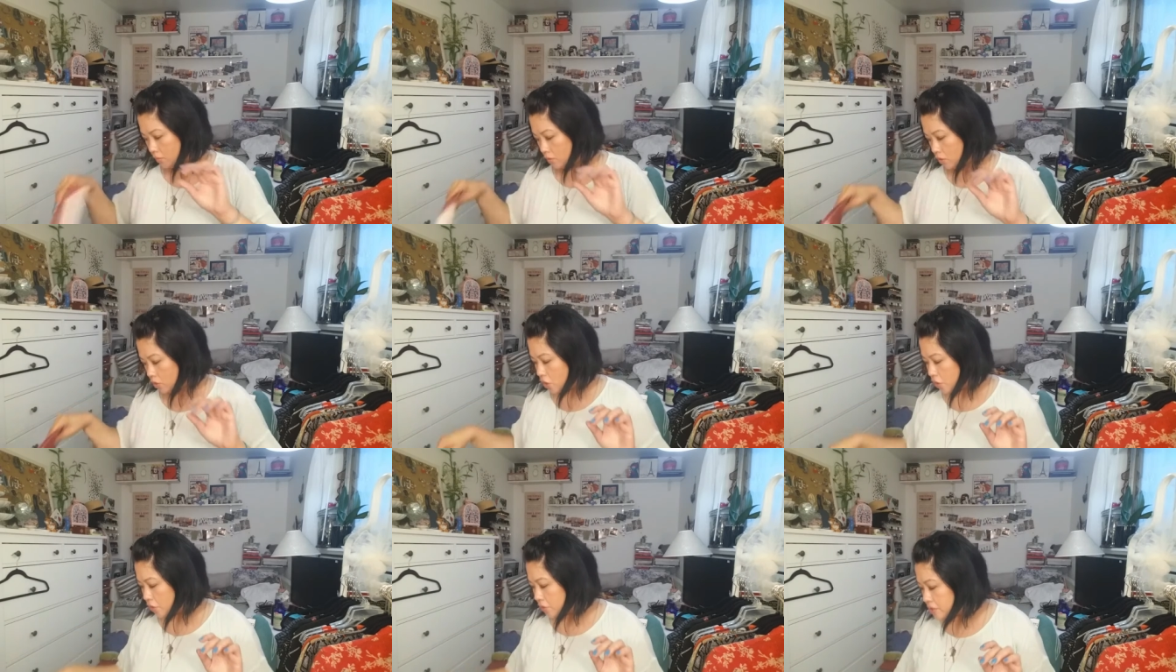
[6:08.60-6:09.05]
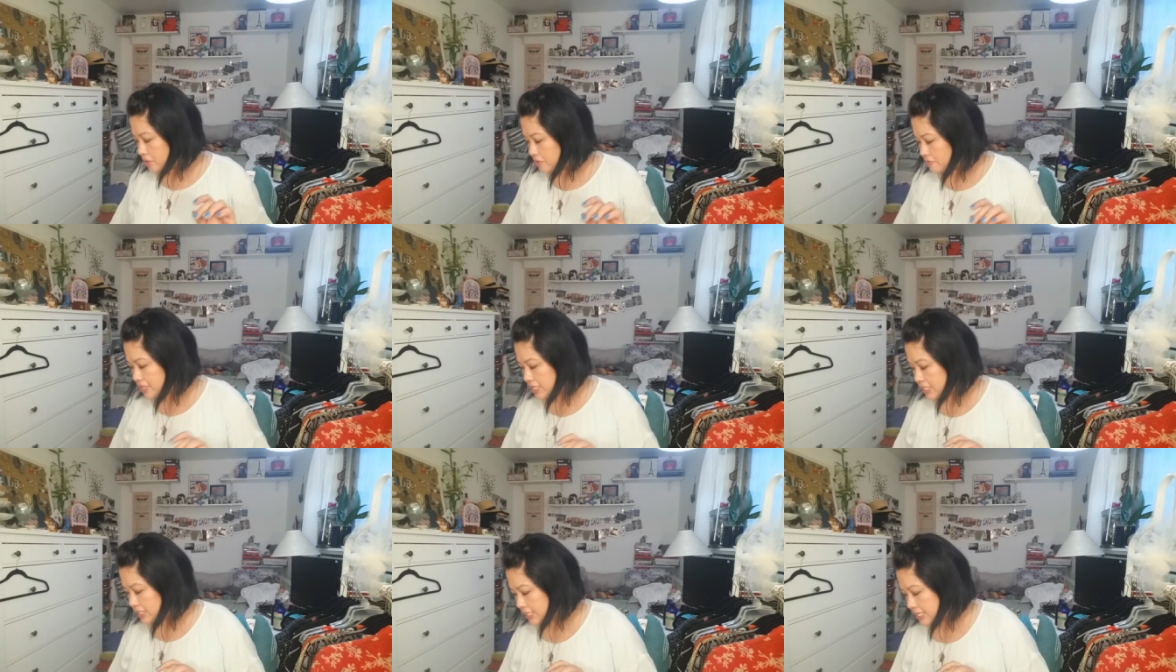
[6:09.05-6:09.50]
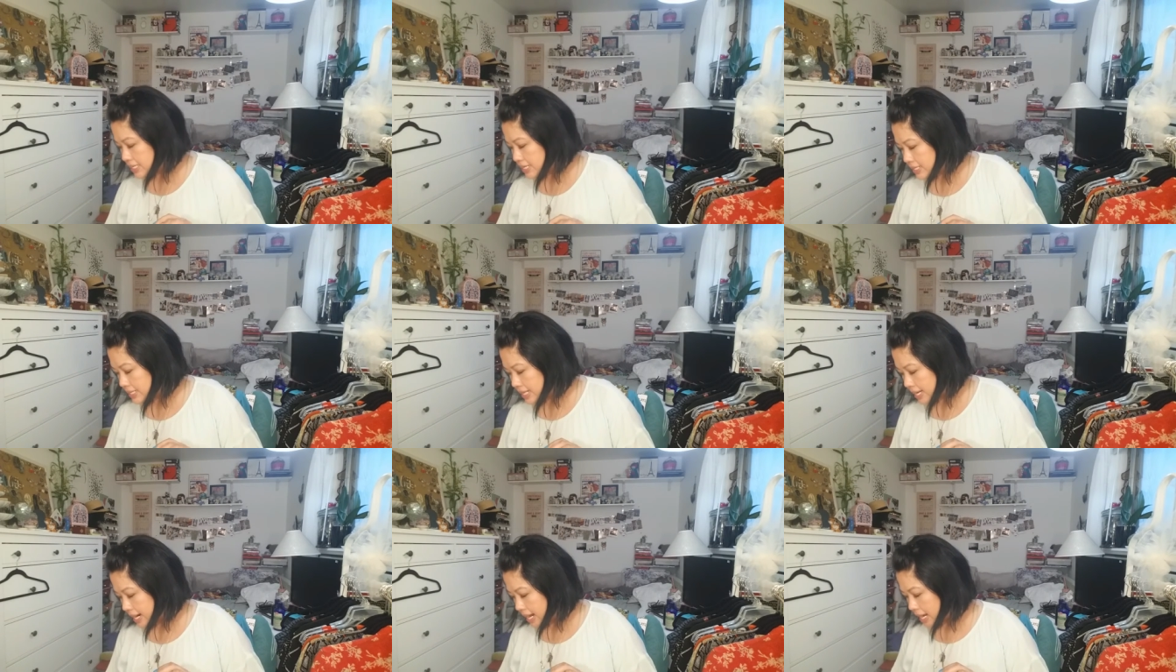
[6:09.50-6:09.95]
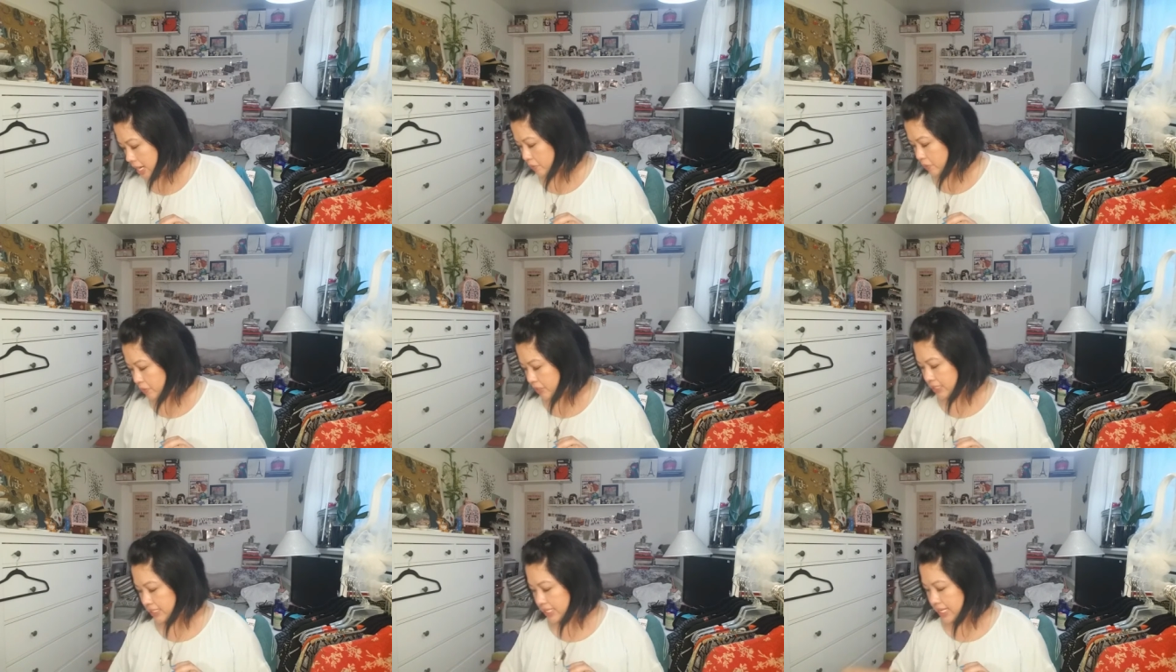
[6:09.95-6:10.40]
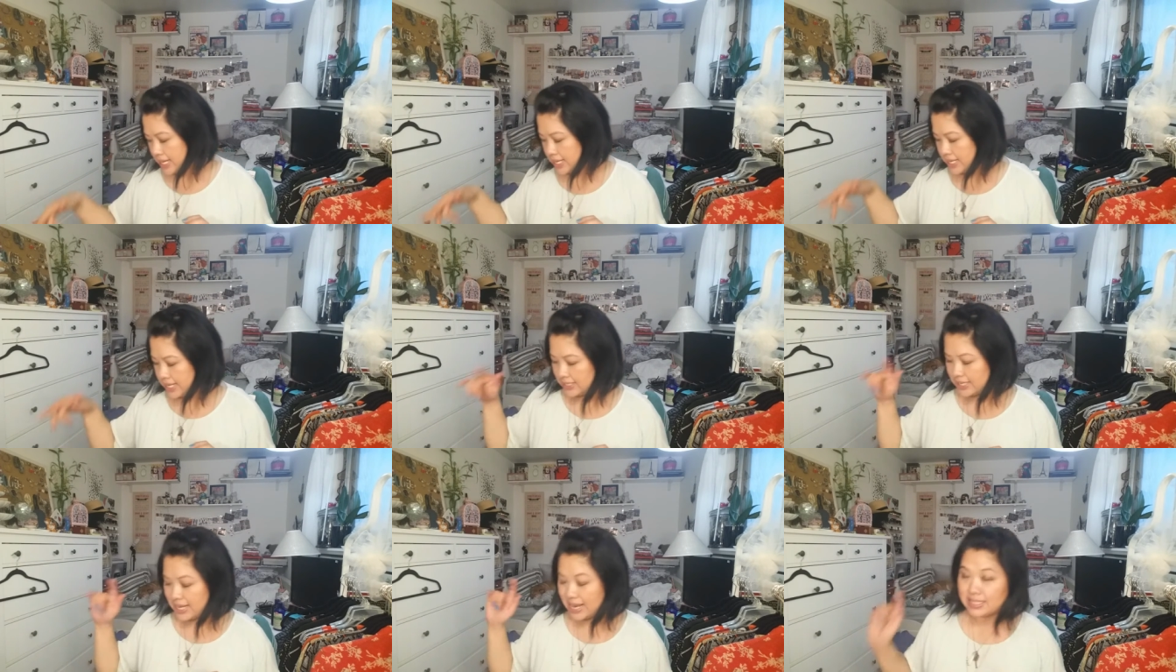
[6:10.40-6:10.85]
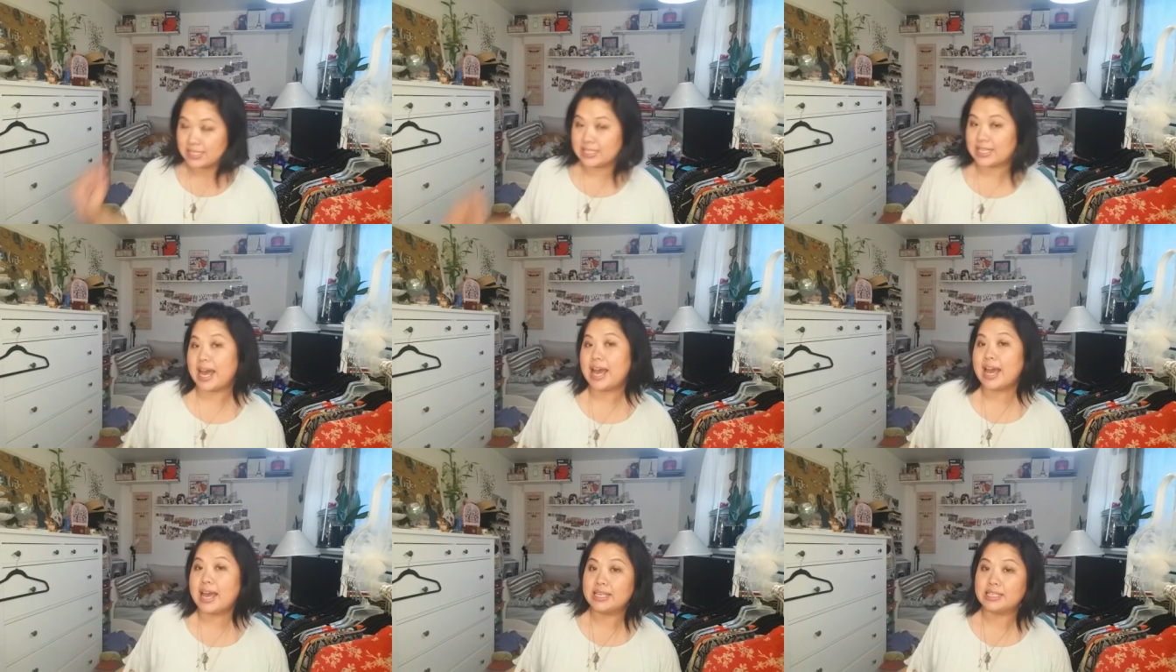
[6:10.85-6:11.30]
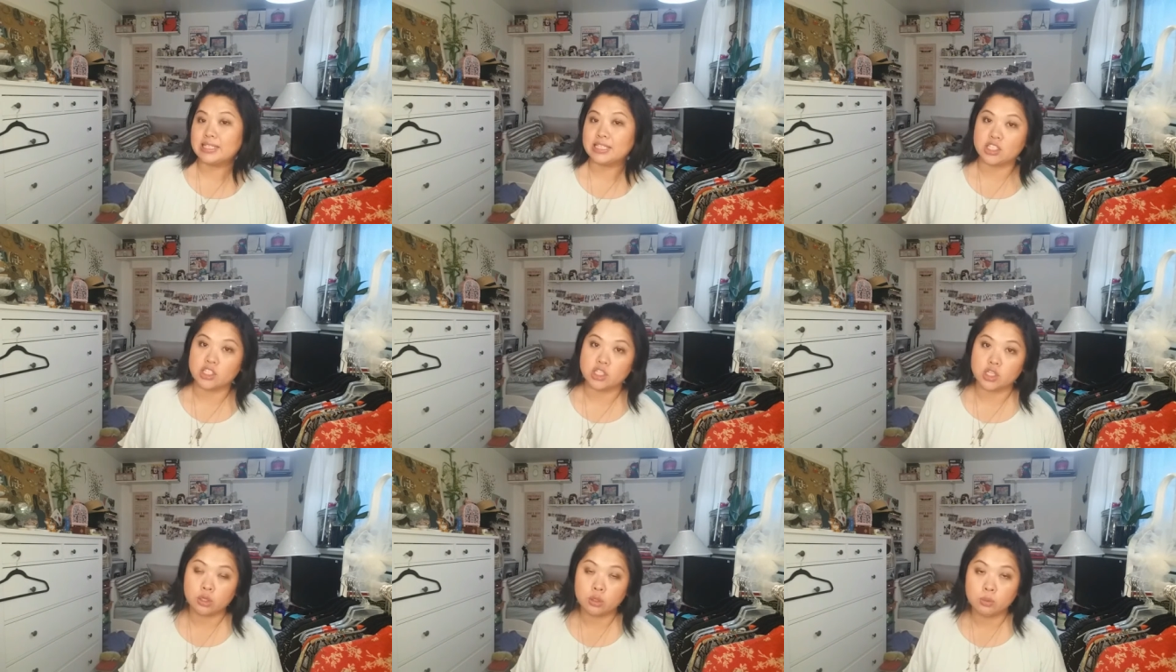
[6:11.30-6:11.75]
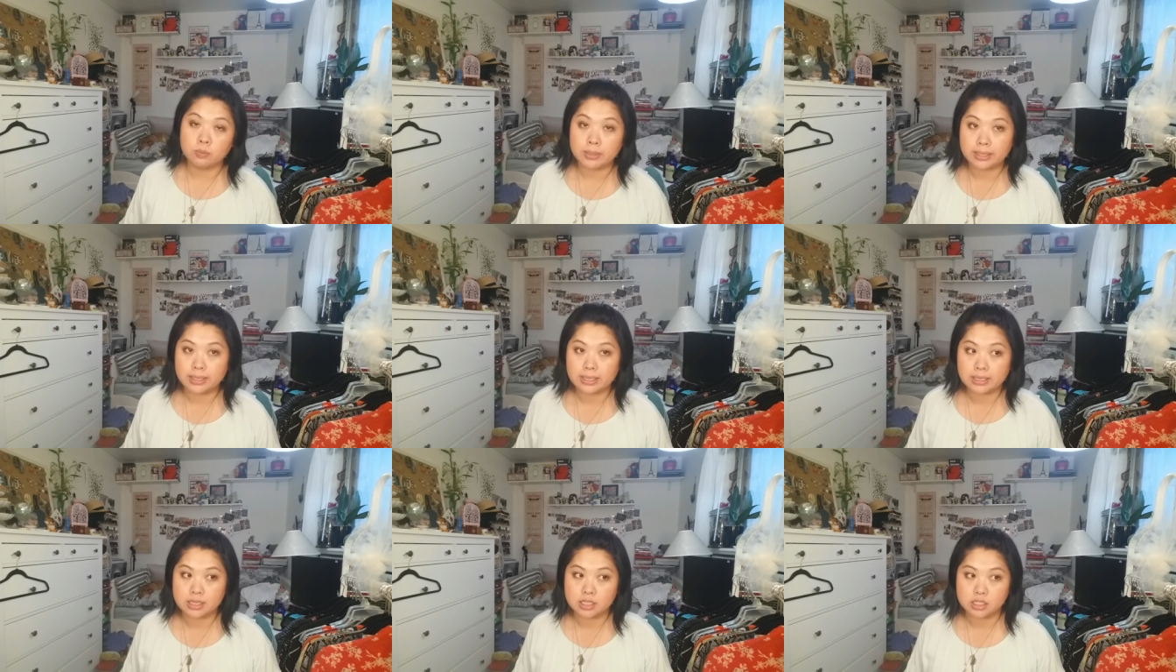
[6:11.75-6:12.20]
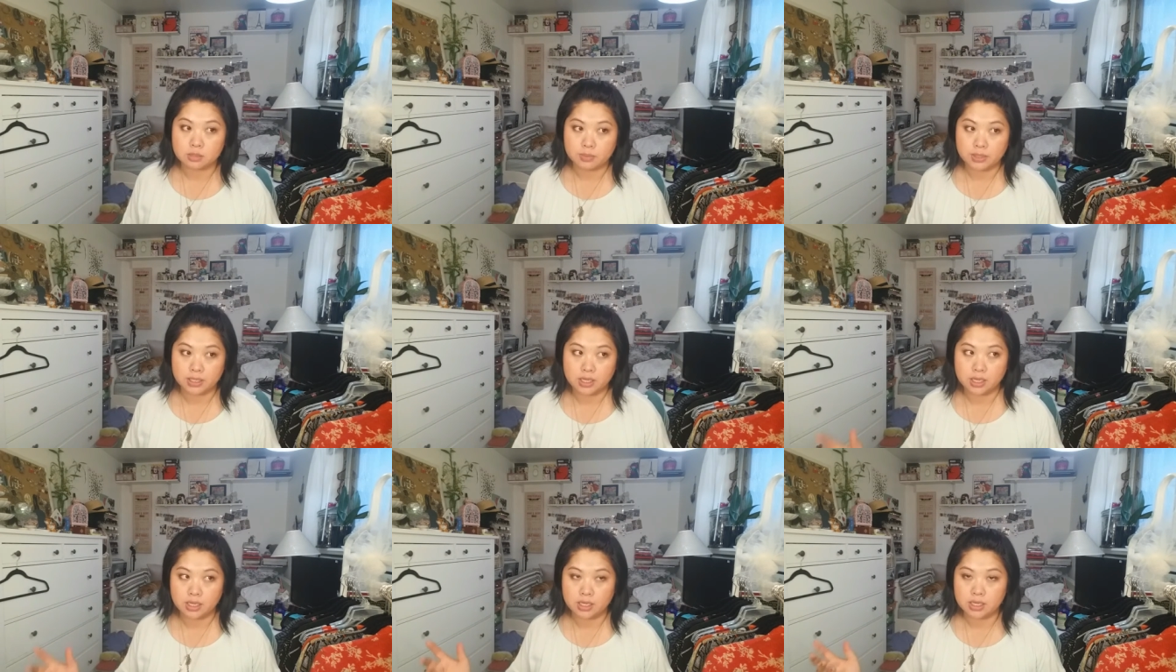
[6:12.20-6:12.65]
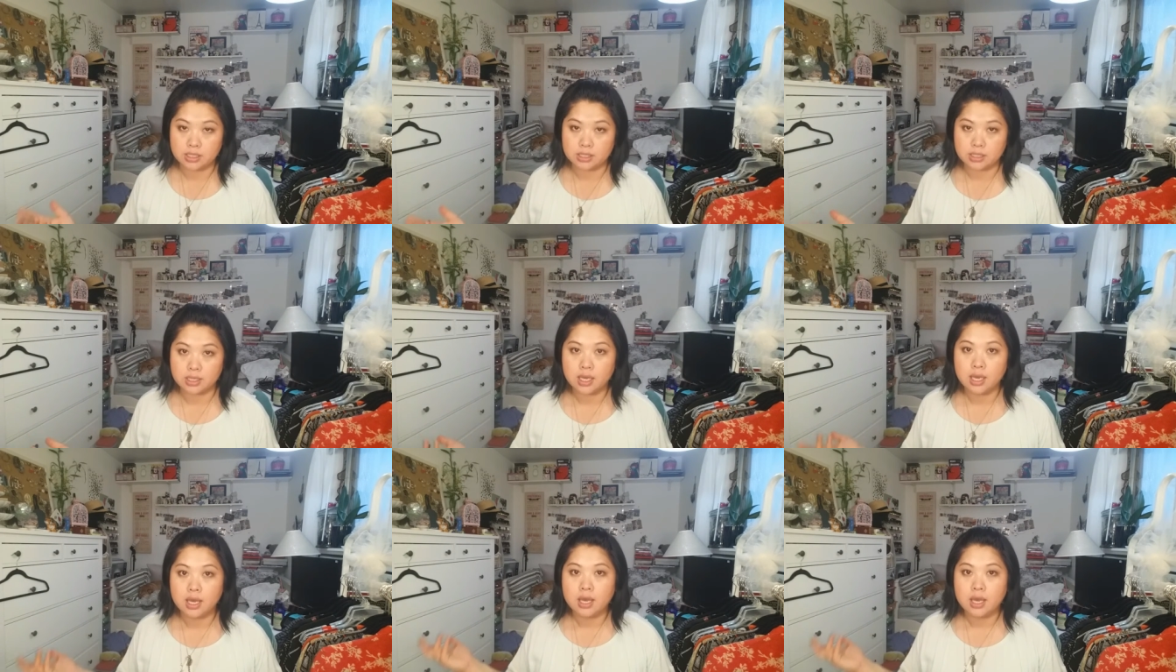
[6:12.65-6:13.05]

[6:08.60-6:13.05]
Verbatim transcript: The only reason that I would say that that size is too big is because